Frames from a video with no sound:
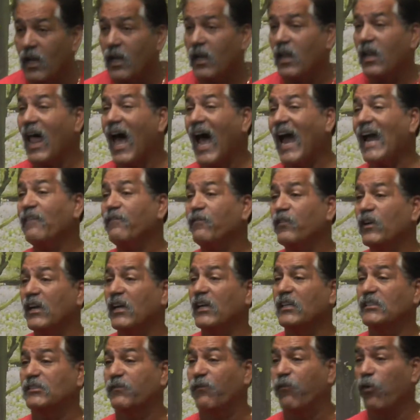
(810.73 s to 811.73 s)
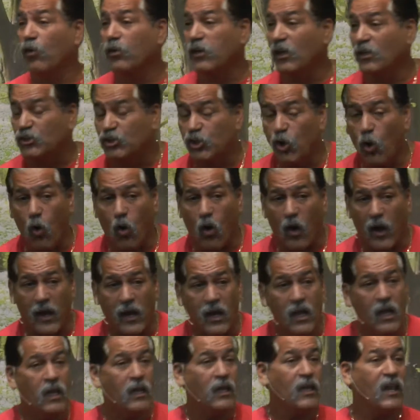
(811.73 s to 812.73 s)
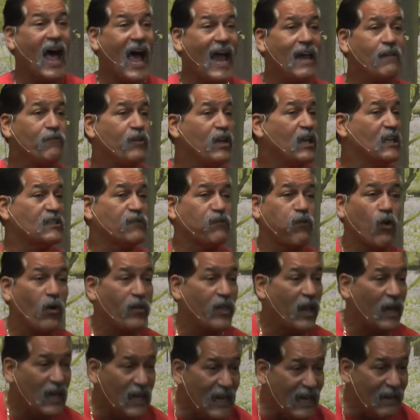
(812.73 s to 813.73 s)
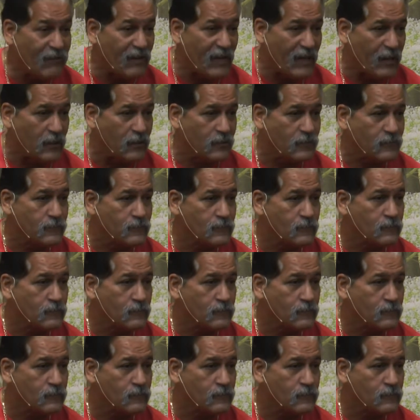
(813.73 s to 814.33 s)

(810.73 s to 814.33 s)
Life is full of joy. Life is for the living.